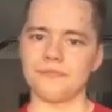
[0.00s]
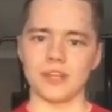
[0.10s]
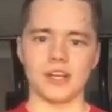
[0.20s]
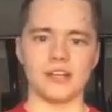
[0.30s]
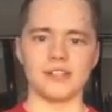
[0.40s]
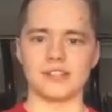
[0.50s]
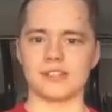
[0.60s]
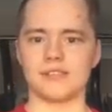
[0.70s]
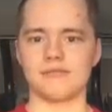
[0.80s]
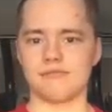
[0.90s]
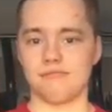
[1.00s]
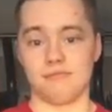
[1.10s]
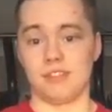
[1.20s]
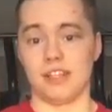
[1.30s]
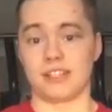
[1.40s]
and
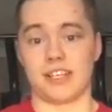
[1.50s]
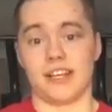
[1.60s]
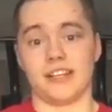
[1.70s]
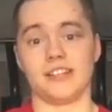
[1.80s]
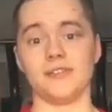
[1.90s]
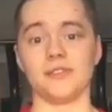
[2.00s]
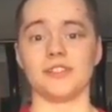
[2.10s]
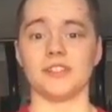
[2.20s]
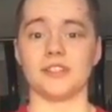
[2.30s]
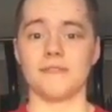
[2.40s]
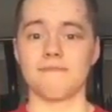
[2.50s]
let's get into it then.